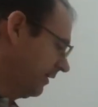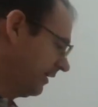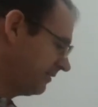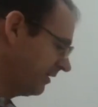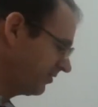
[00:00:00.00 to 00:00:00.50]

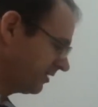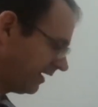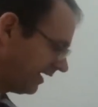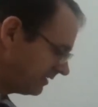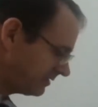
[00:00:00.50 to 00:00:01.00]
In this
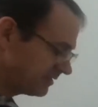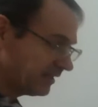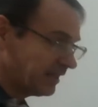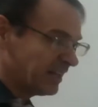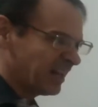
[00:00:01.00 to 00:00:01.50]
case,
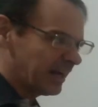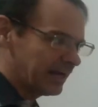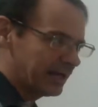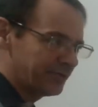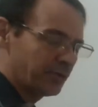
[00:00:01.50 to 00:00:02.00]

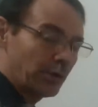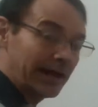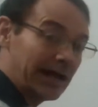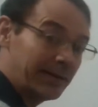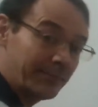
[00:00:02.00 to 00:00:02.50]
the way
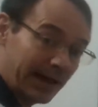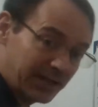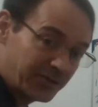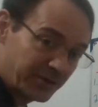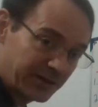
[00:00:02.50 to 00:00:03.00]
I'm
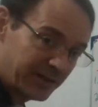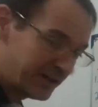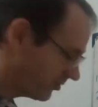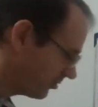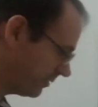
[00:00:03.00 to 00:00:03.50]
answering the
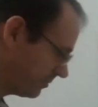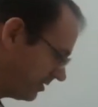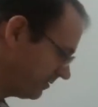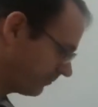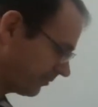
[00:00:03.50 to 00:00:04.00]

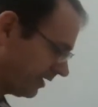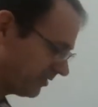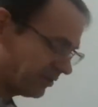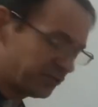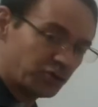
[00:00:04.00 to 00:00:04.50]
description, it's
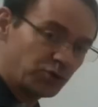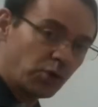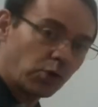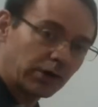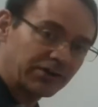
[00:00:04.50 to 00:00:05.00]
a 2
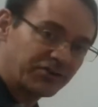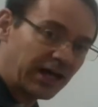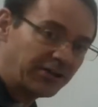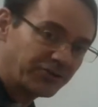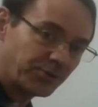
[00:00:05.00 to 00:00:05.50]

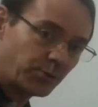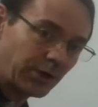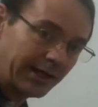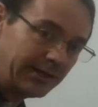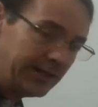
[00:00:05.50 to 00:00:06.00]
horizontal
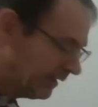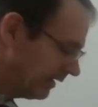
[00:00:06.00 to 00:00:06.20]
one.